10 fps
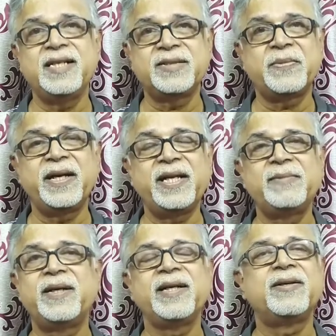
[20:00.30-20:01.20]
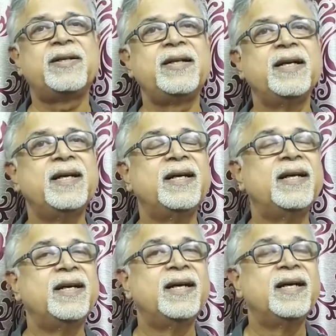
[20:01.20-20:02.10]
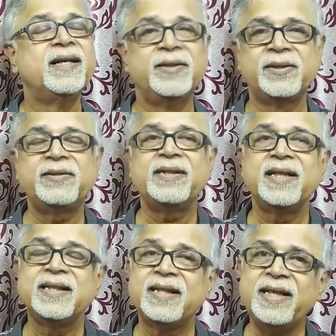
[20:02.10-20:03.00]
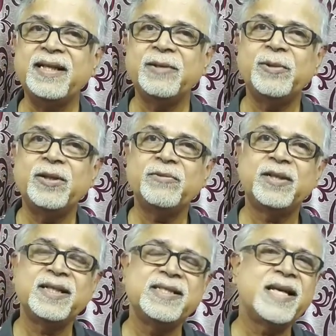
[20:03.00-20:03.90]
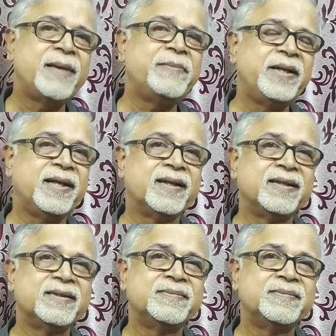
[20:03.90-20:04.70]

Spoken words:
inspired by God. No, think about what is happening.